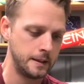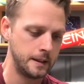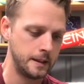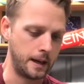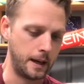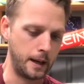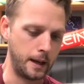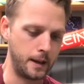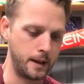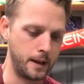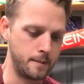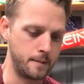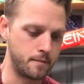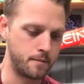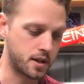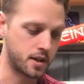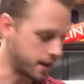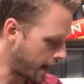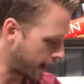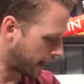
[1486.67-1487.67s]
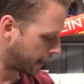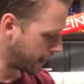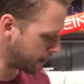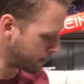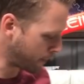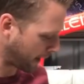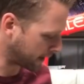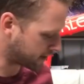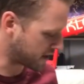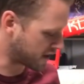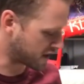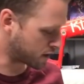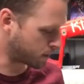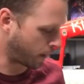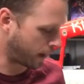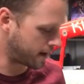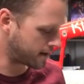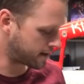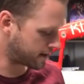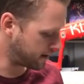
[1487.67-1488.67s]
So yeah, getting back to the
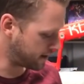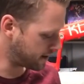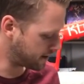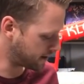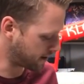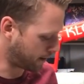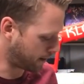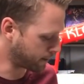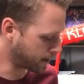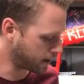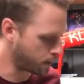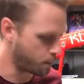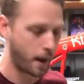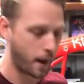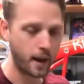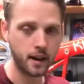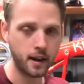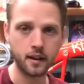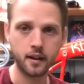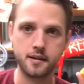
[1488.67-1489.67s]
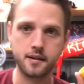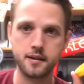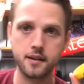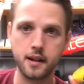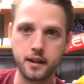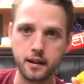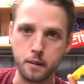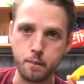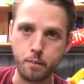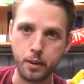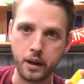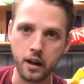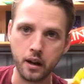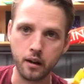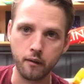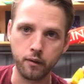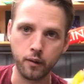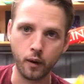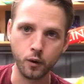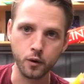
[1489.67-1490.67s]
spacers, I'm going to bang a slightly bigger
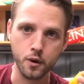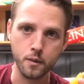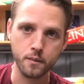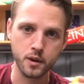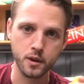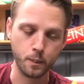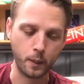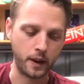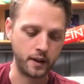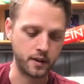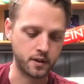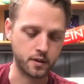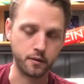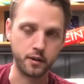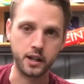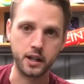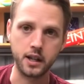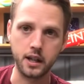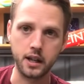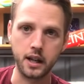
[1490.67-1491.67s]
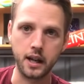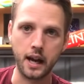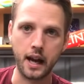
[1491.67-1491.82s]
volume spacer in here,